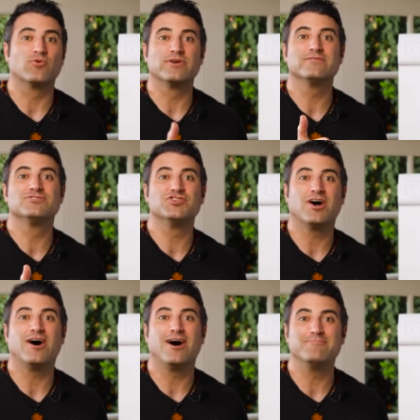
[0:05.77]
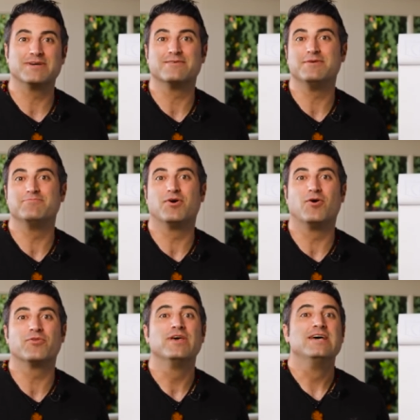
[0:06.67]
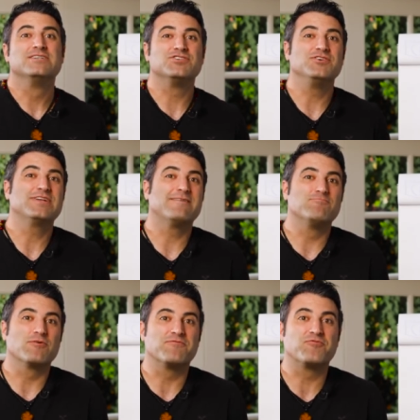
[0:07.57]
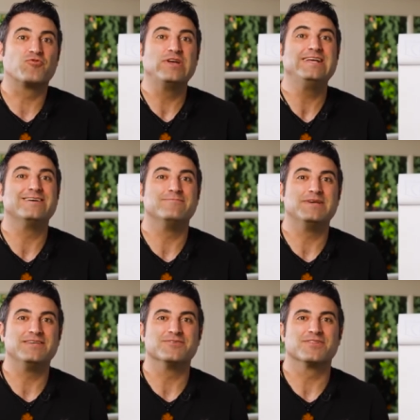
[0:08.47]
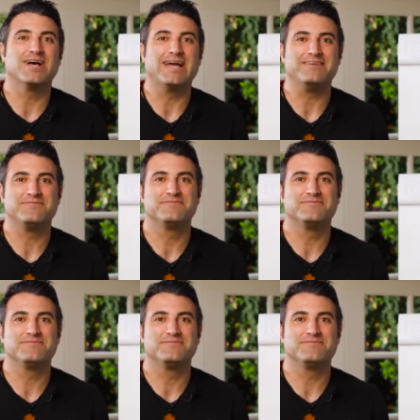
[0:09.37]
or your job, it can be both, so you can have more freedom in your life?